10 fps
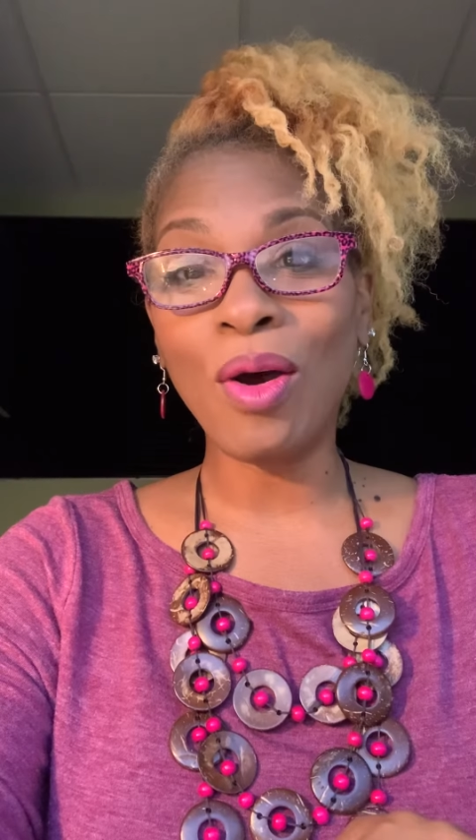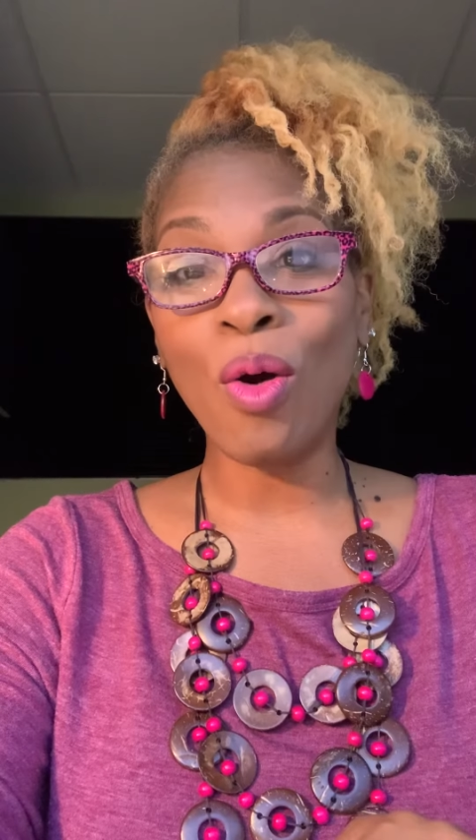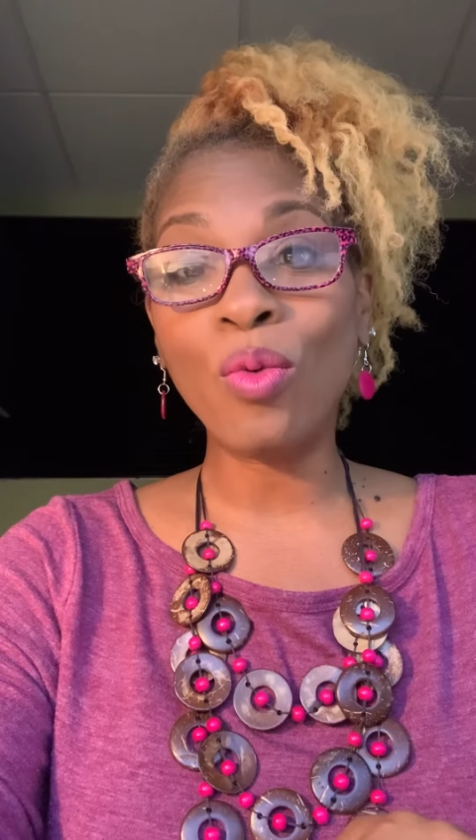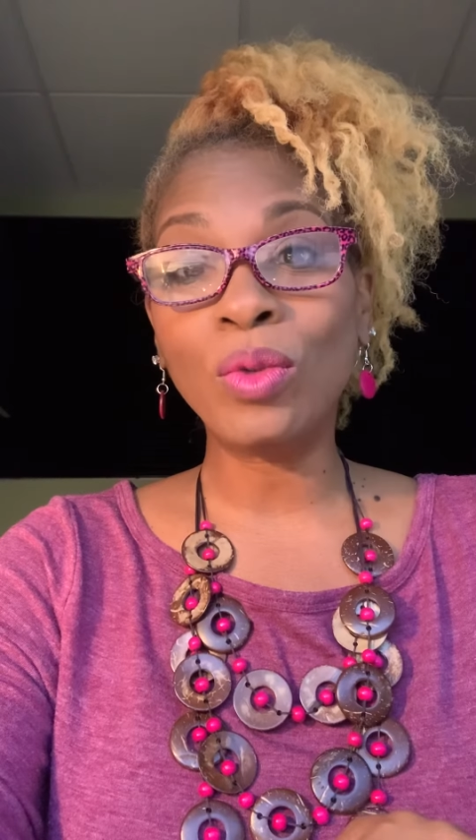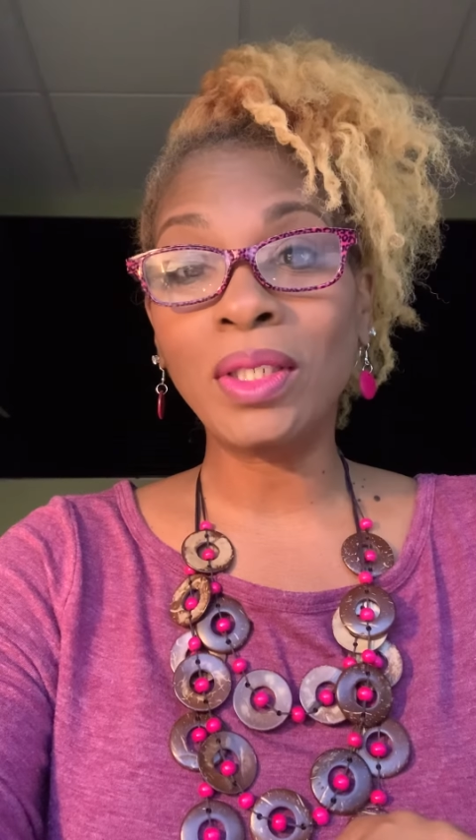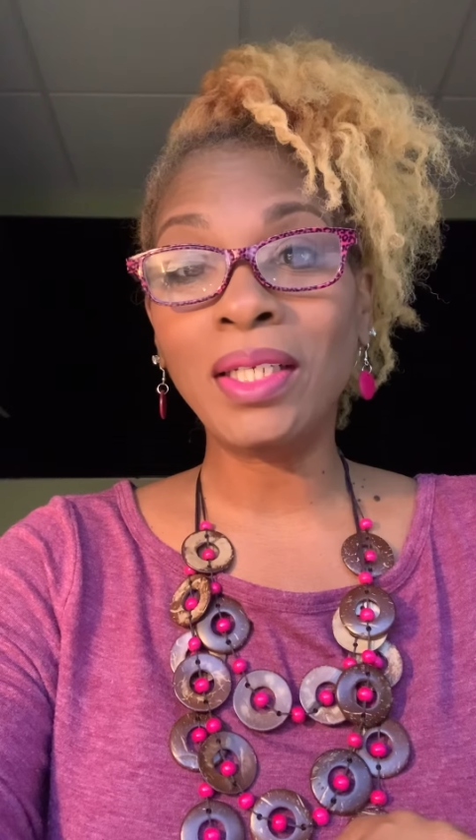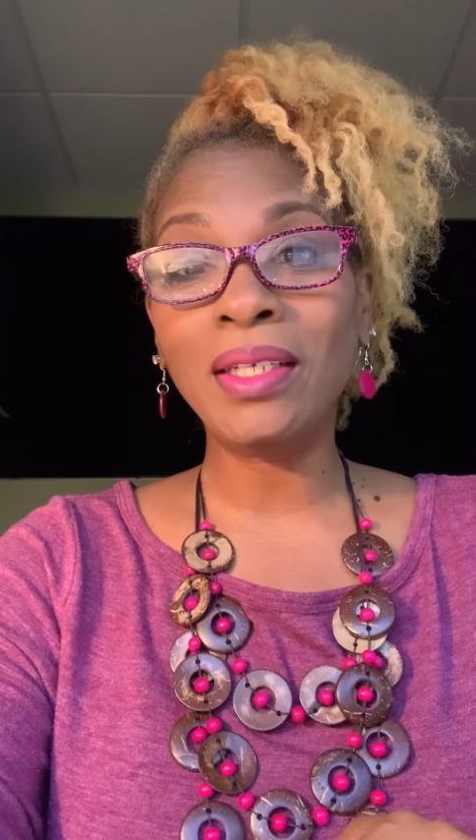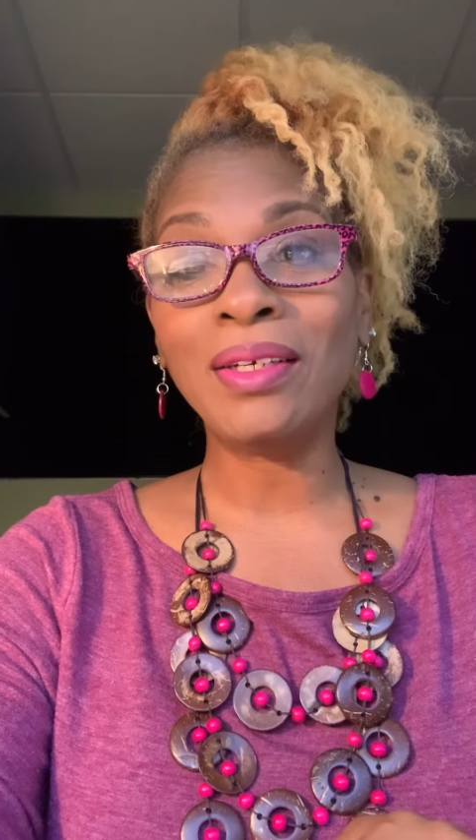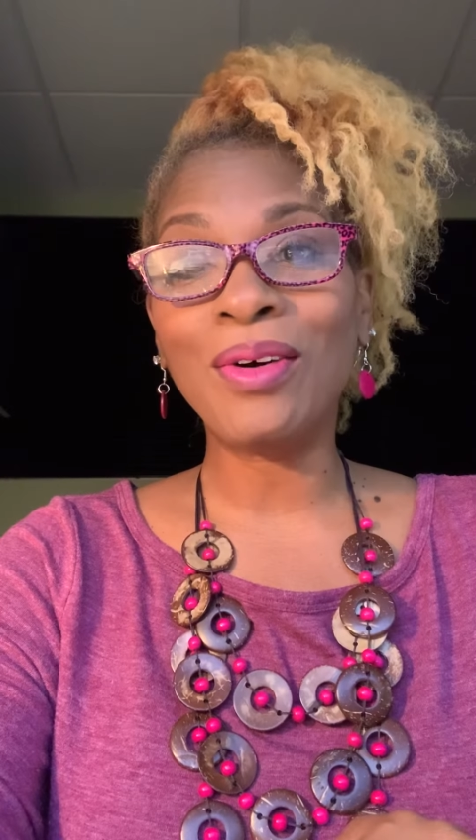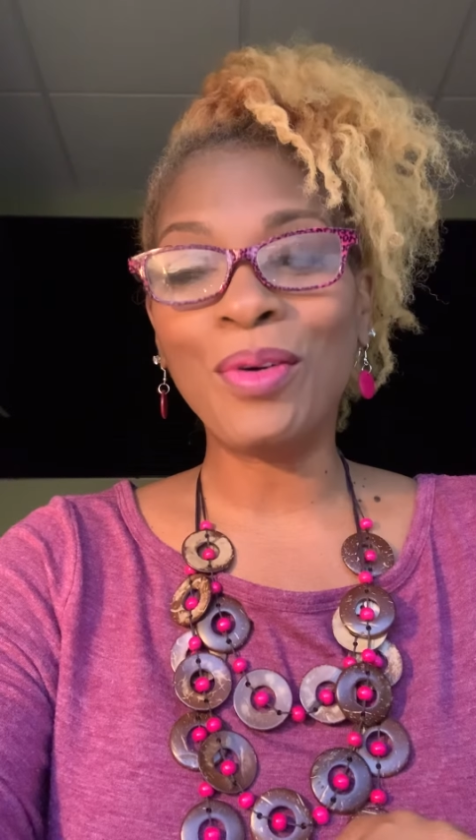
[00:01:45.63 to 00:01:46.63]

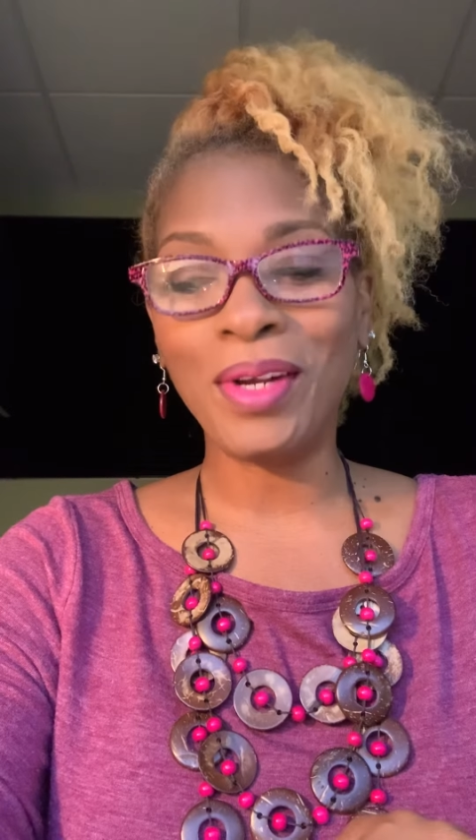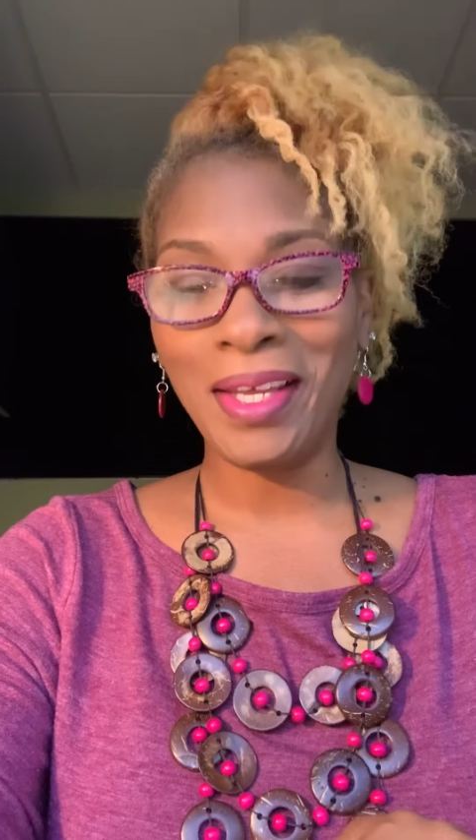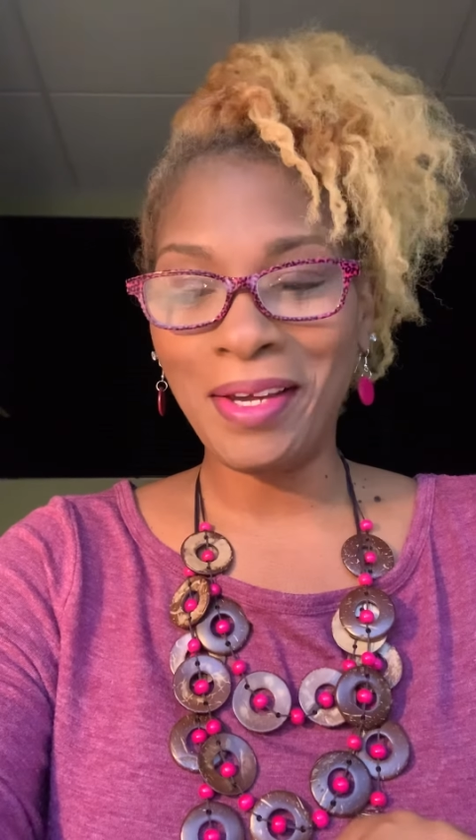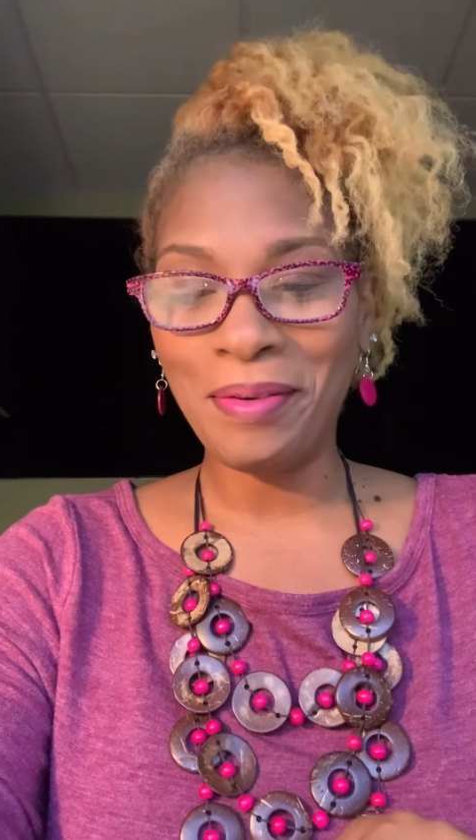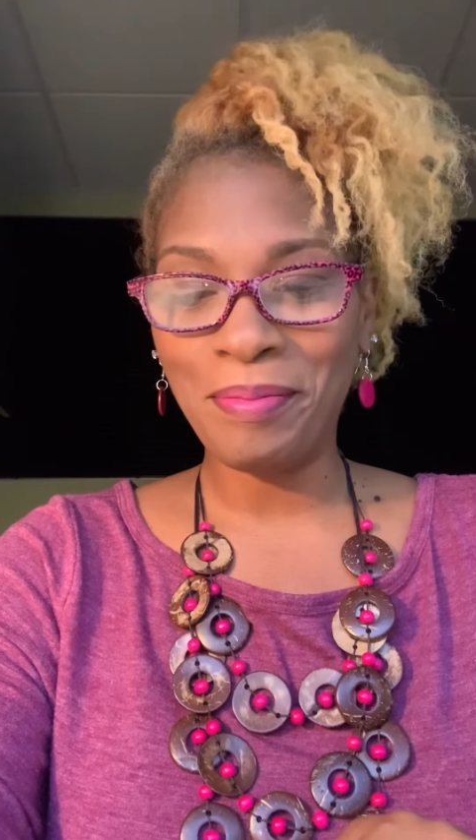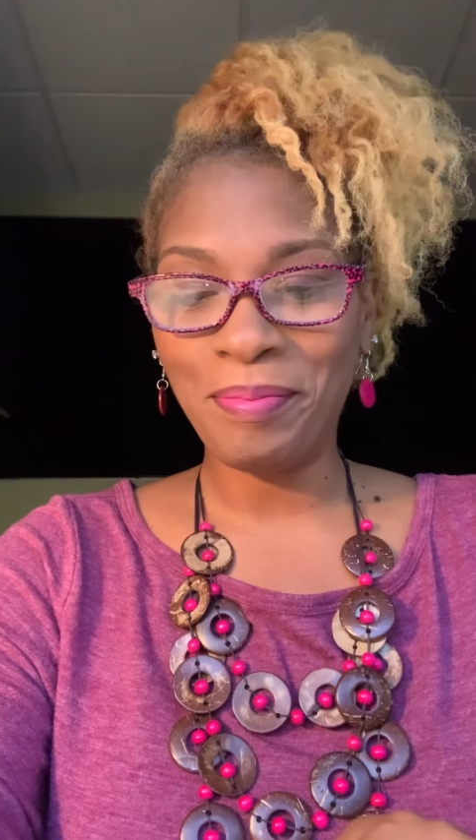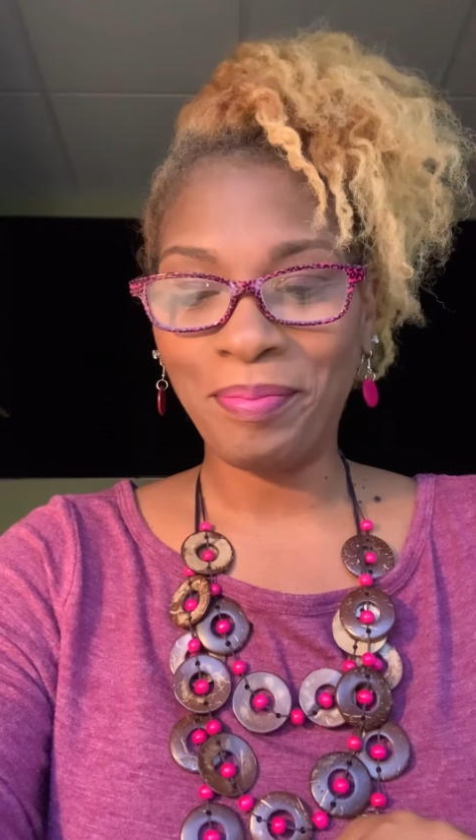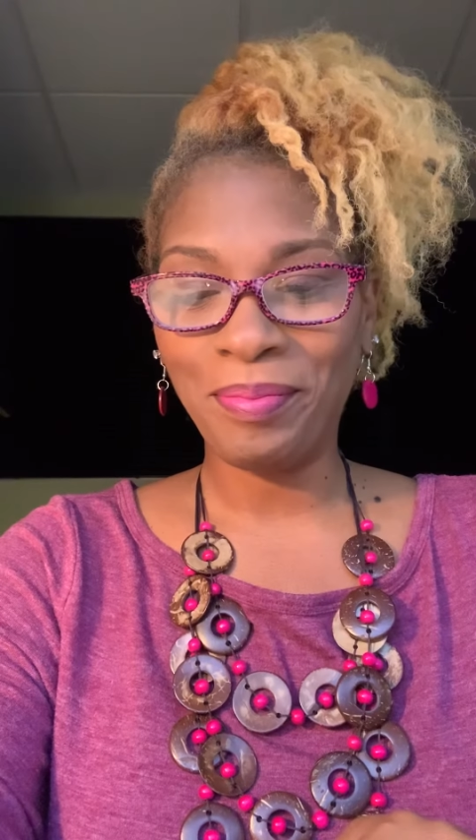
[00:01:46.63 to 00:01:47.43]
only on him.